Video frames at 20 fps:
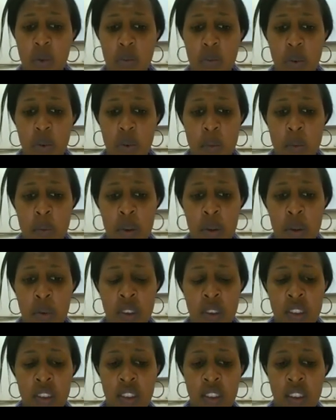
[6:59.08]
probably
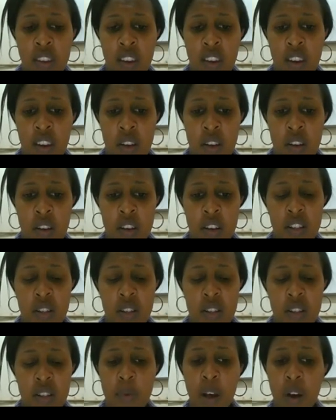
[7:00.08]
with a
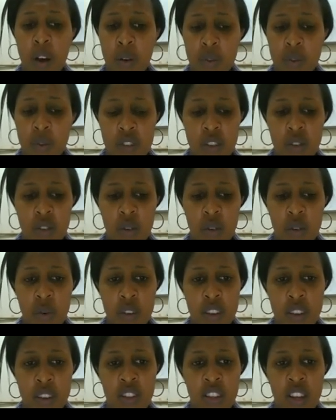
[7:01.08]
spouse or
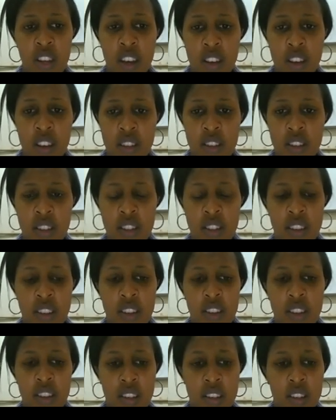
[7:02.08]
with a child, and
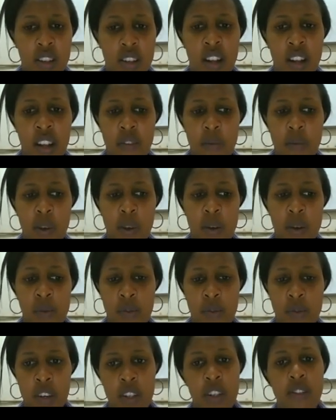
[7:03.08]
then life becomes
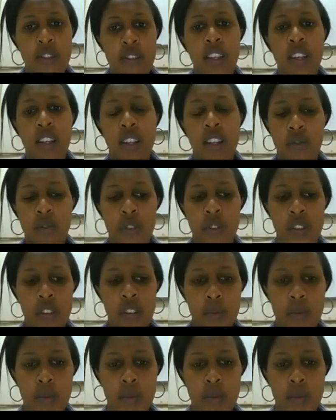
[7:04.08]
very difficult for these